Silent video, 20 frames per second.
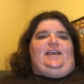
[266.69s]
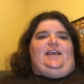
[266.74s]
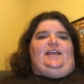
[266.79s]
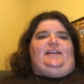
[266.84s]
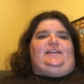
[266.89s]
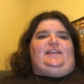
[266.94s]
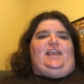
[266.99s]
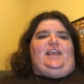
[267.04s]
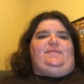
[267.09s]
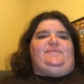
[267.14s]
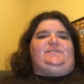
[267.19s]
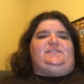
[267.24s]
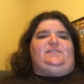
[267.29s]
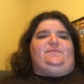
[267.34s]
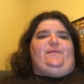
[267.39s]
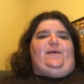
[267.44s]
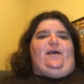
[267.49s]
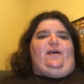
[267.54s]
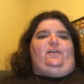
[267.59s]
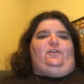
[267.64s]
and came as a
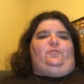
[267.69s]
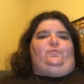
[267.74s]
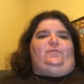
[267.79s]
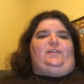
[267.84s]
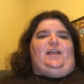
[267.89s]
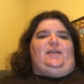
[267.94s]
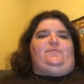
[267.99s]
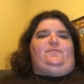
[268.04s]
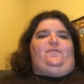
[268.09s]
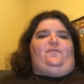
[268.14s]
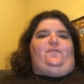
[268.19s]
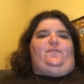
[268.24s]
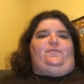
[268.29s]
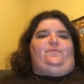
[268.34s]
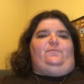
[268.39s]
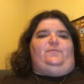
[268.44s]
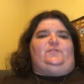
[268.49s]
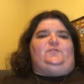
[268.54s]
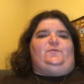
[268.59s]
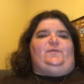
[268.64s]
power play
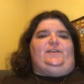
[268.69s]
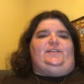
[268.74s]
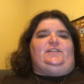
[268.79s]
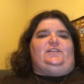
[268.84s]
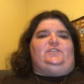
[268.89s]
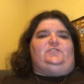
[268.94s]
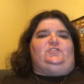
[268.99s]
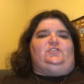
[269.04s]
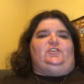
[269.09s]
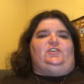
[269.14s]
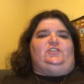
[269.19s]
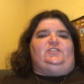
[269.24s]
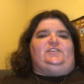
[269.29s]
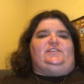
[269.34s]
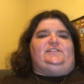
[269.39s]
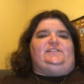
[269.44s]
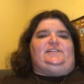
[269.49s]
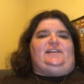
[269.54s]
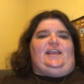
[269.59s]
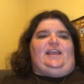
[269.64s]
between the church
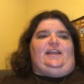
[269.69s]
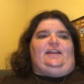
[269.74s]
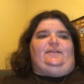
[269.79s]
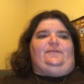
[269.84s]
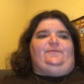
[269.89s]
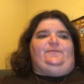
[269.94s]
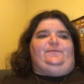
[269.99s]
and state,